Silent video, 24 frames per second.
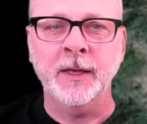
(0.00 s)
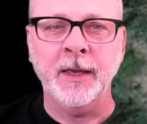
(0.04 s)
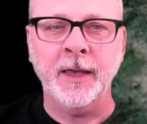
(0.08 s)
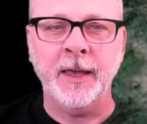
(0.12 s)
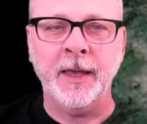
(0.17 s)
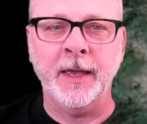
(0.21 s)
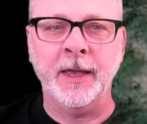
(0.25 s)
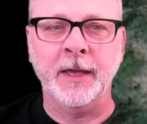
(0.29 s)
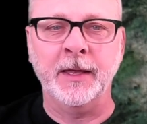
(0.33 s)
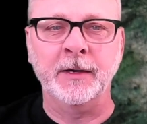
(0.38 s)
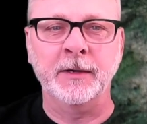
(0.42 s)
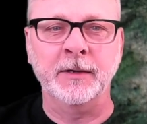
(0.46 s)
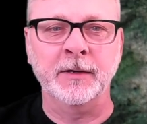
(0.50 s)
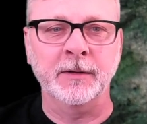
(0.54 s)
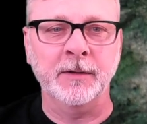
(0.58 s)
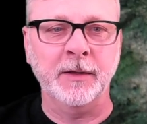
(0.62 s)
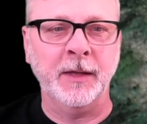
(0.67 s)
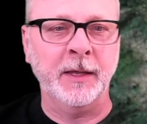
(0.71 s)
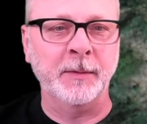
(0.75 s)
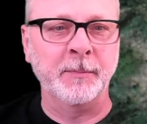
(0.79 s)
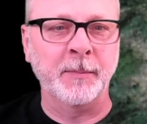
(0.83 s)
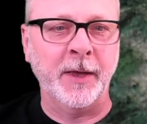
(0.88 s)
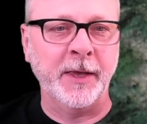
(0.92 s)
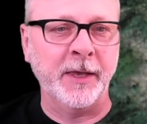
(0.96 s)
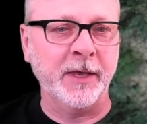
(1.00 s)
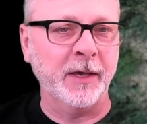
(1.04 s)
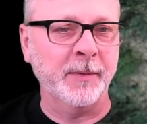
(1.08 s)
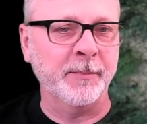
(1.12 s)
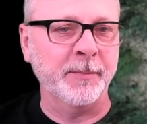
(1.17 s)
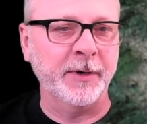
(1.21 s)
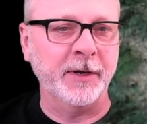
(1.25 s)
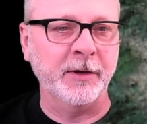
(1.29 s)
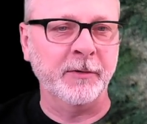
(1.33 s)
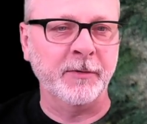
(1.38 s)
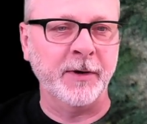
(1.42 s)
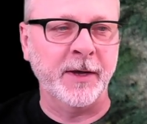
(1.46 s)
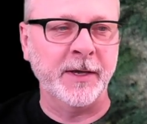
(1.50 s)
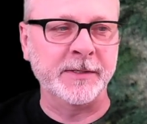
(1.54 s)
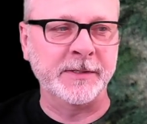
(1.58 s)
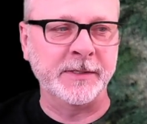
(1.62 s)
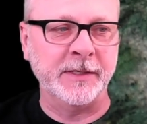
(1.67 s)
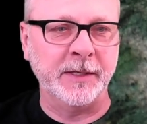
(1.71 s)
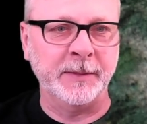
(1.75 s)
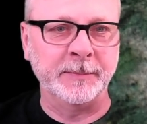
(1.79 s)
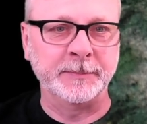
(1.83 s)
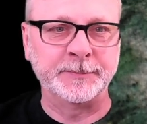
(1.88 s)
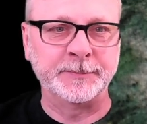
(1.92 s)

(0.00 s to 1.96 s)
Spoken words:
and my company, Resi.